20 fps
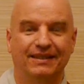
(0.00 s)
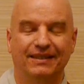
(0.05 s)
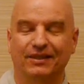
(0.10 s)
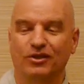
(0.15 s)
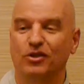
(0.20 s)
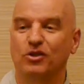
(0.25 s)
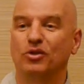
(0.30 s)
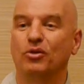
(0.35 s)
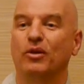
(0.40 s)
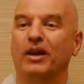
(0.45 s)

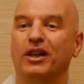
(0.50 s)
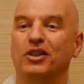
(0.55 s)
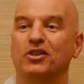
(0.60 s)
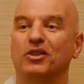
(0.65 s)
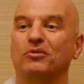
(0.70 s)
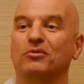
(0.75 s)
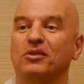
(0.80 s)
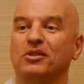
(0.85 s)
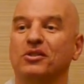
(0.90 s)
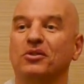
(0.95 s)
Because
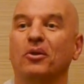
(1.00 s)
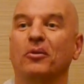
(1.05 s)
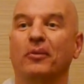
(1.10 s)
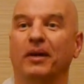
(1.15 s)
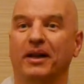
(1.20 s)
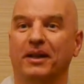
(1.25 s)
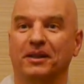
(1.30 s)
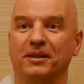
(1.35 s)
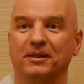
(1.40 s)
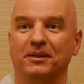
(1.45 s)
Nohengja was
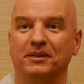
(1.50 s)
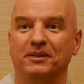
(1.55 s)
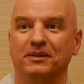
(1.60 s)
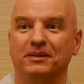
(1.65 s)
nowhere.